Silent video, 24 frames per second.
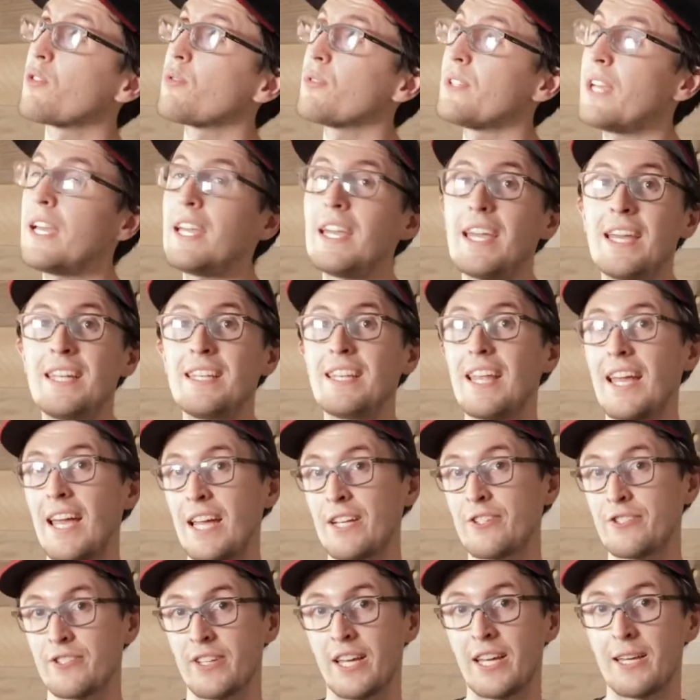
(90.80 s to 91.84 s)
create an
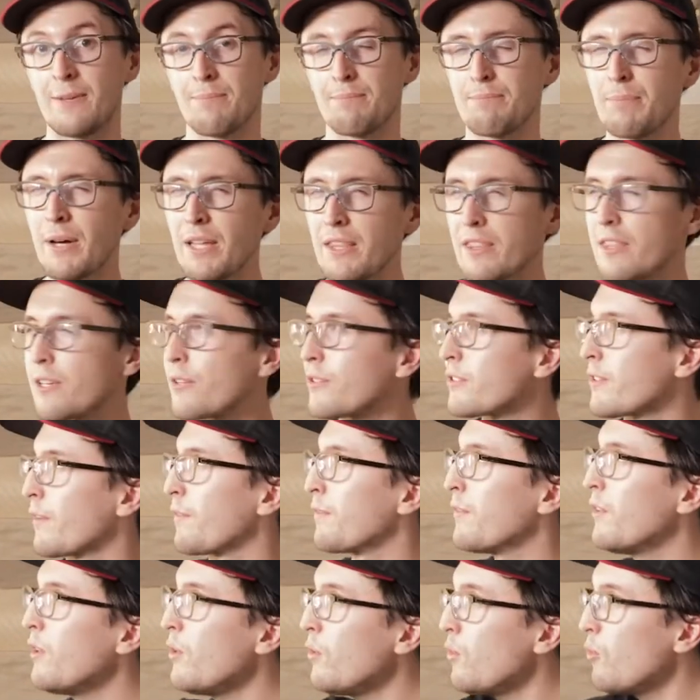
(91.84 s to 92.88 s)
edge light, but there's a
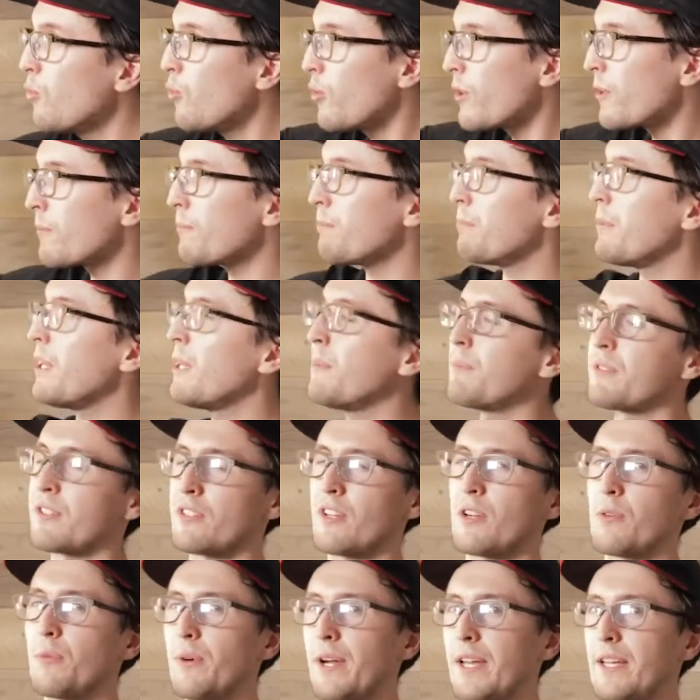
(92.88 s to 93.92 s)
few wooden beams in
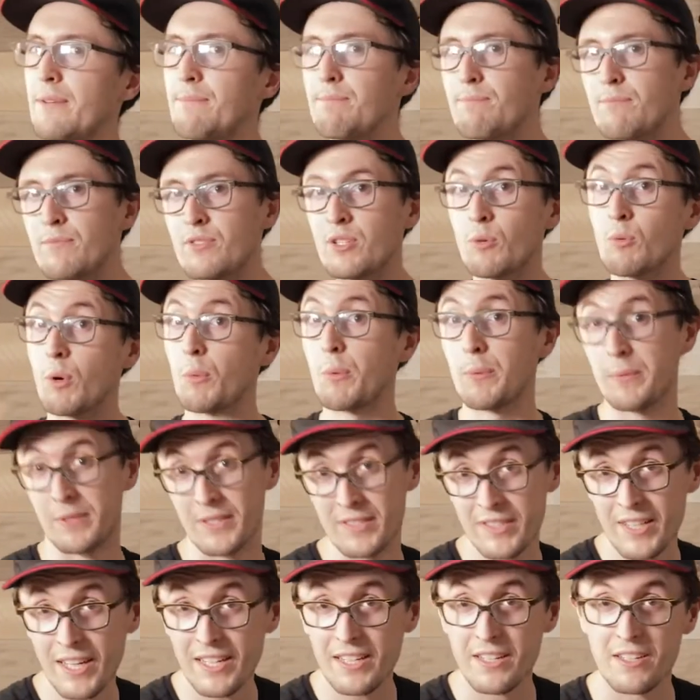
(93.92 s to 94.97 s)
our way. So what we
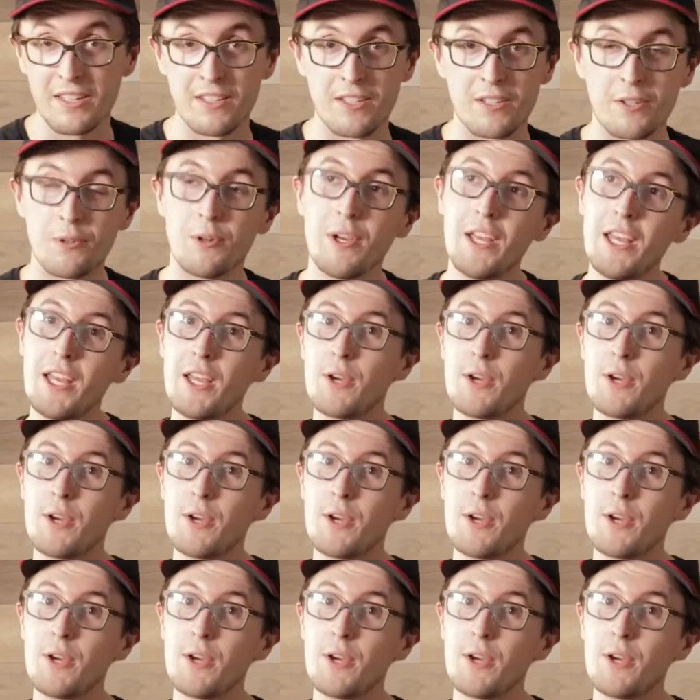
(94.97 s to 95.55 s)
decided to do